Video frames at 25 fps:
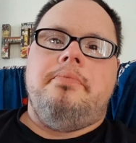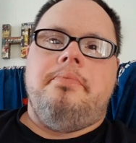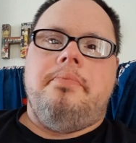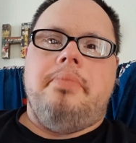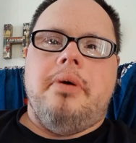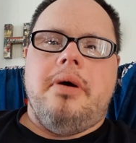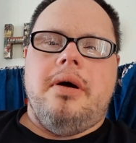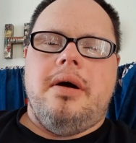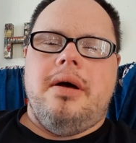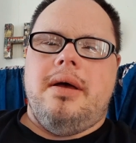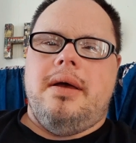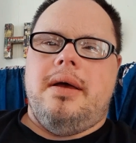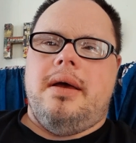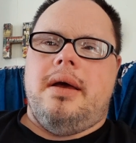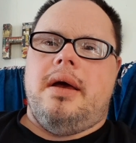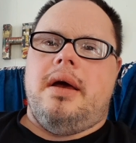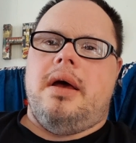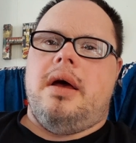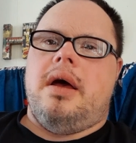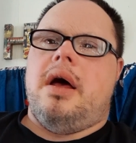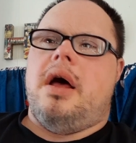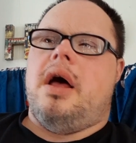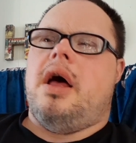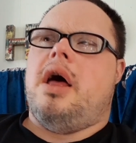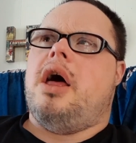But
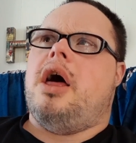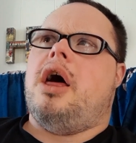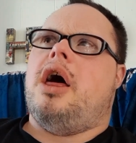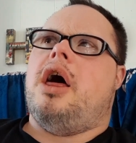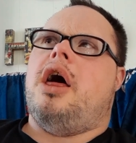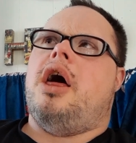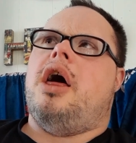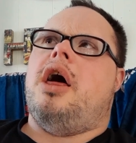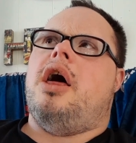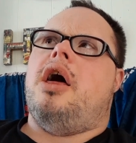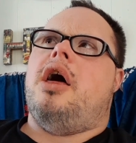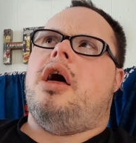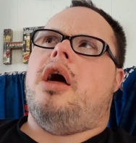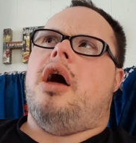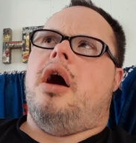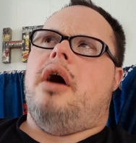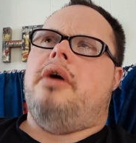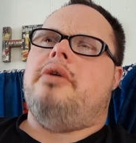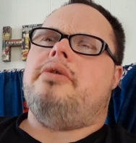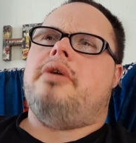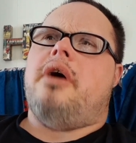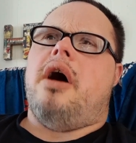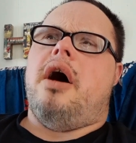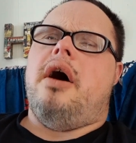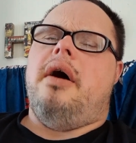
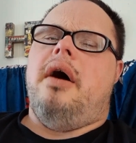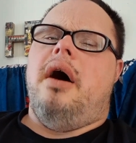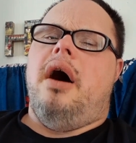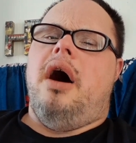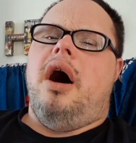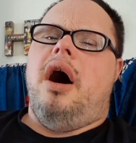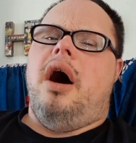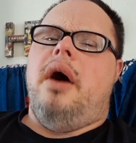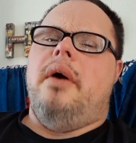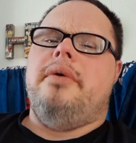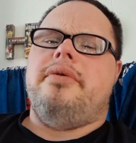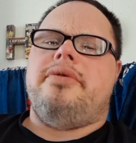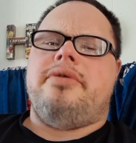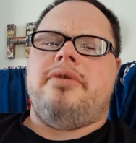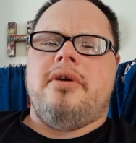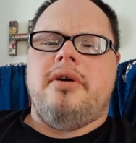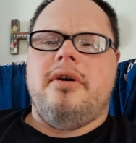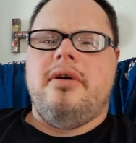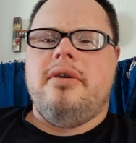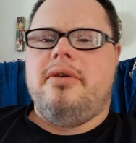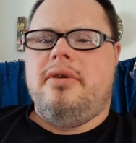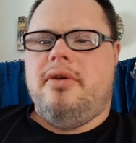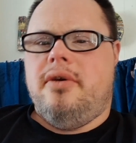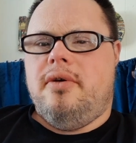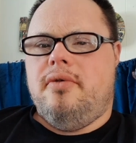I'll, I'll, I'll
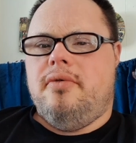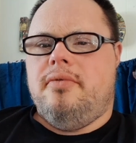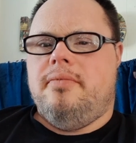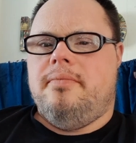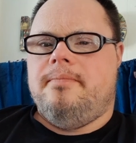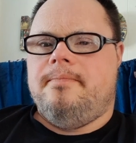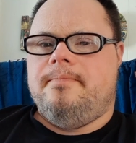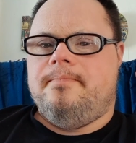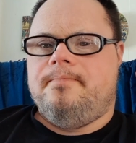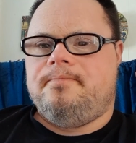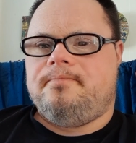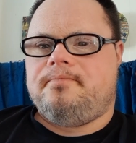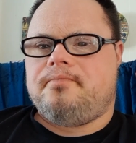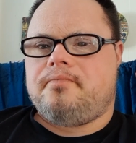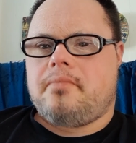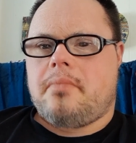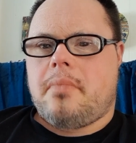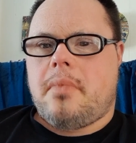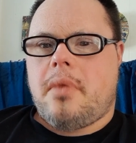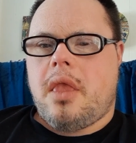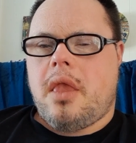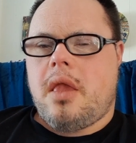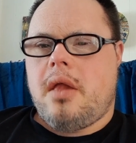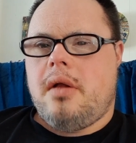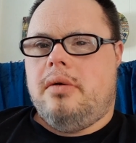tell you,
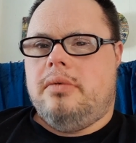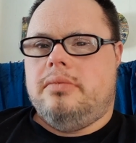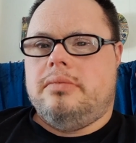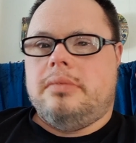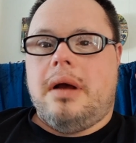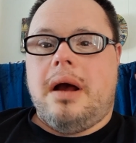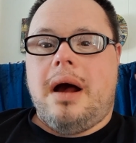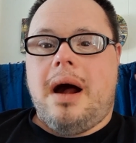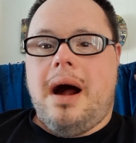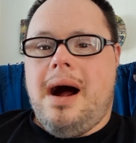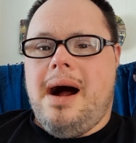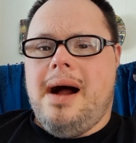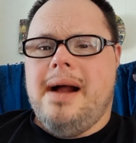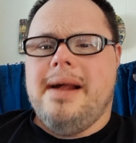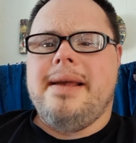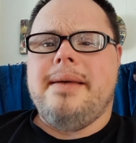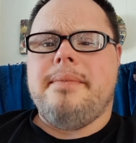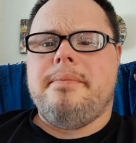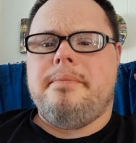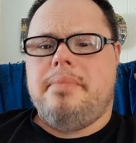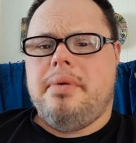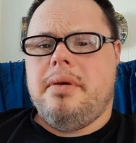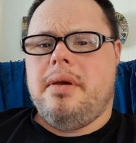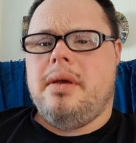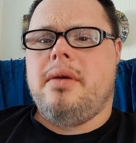I am
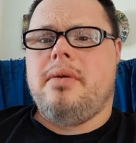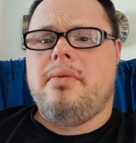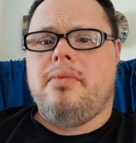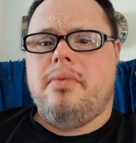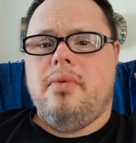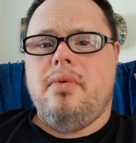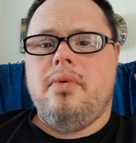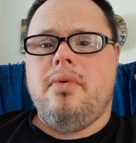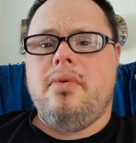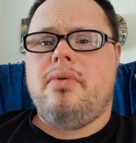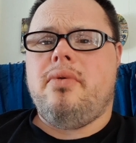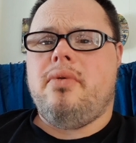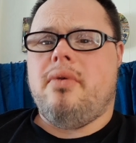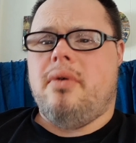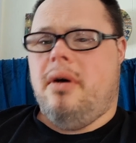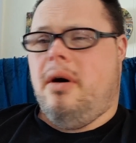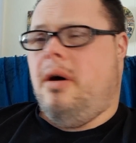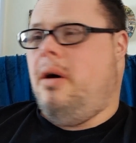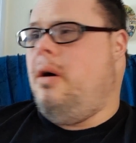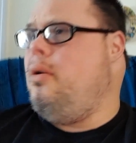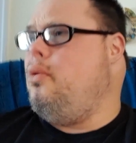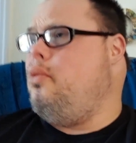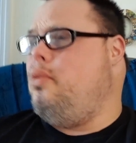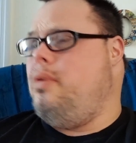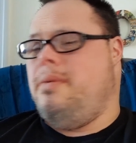being rude to
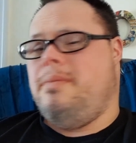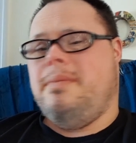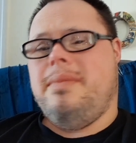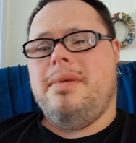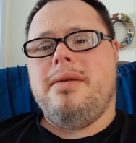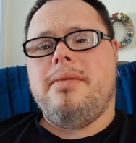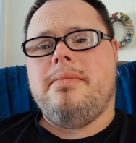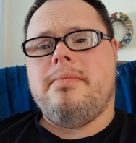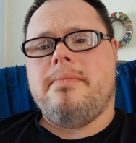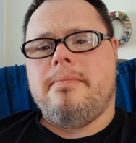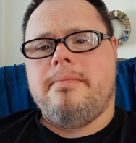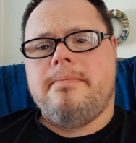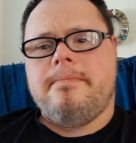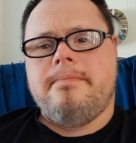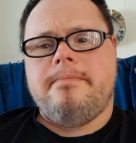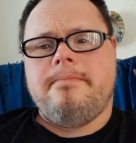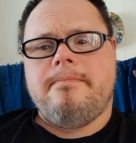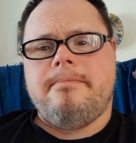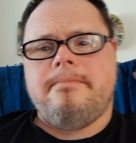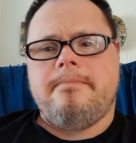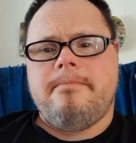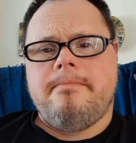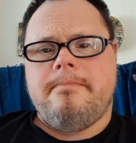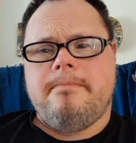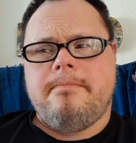all women.
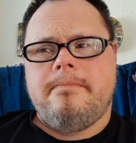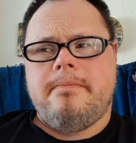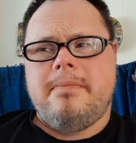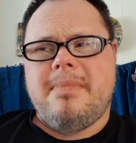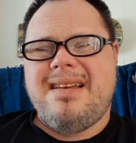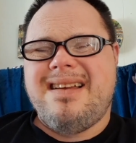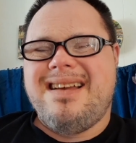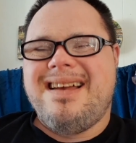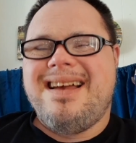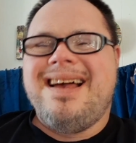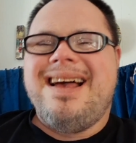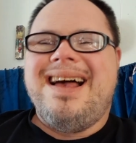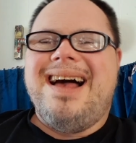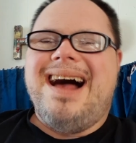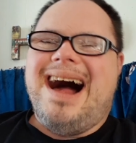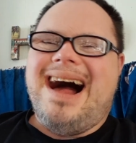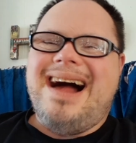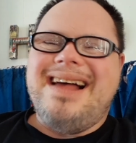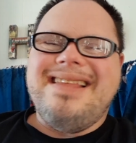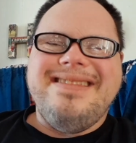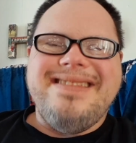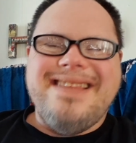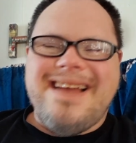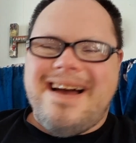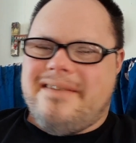
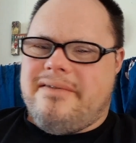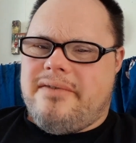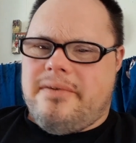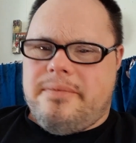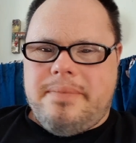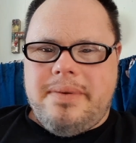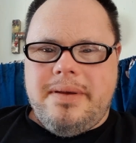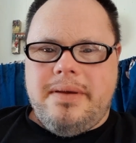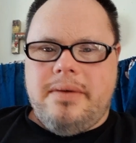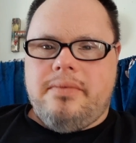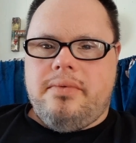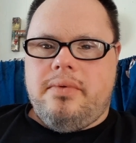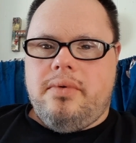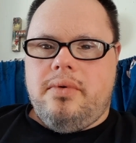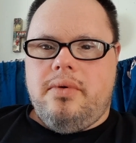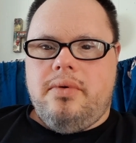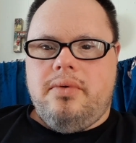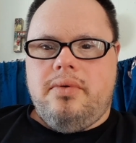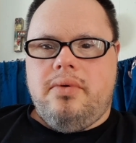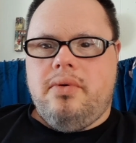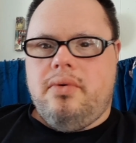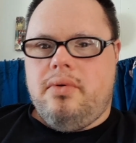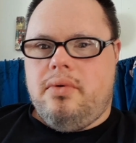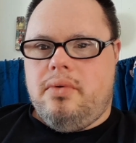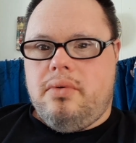I never be
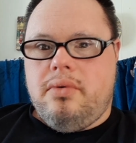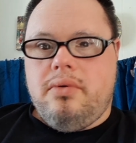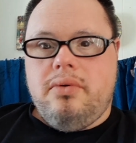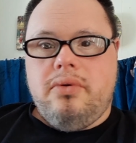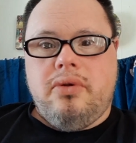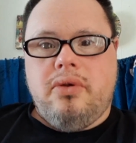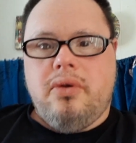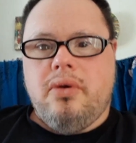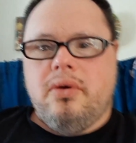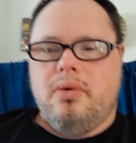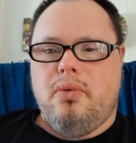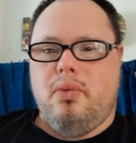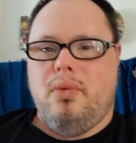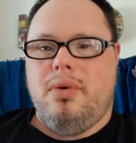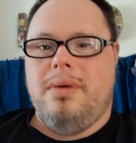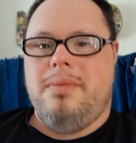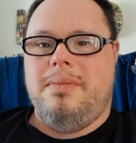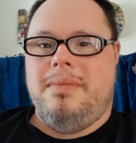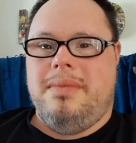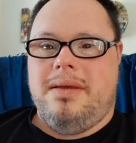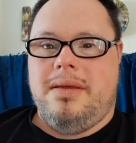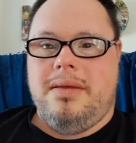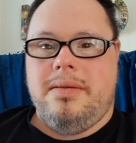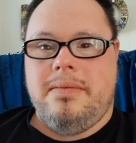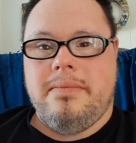rude to, to
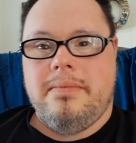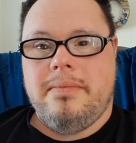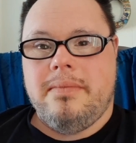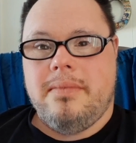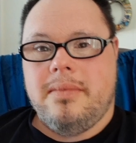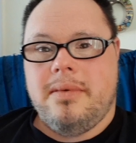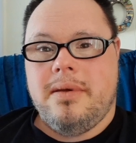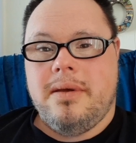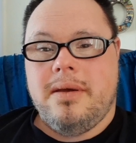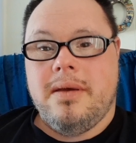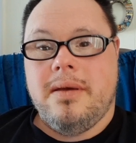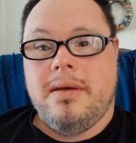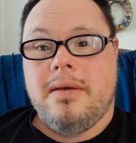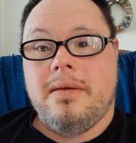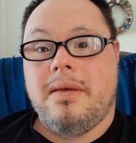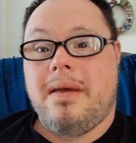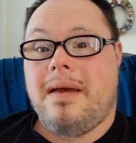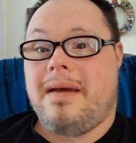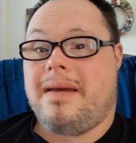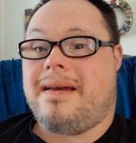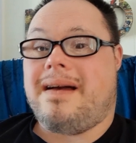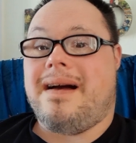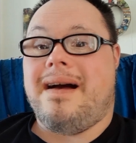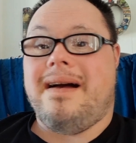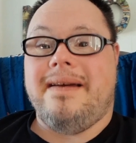women
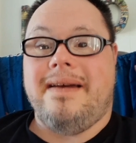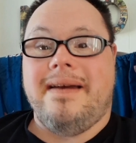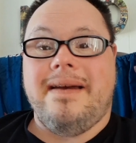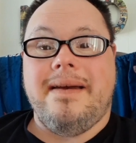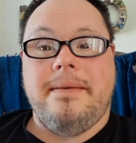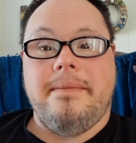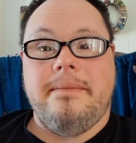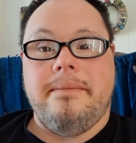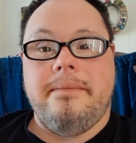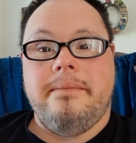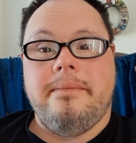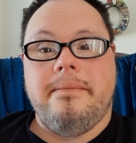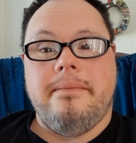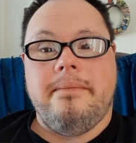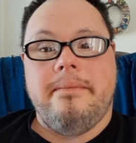like I am.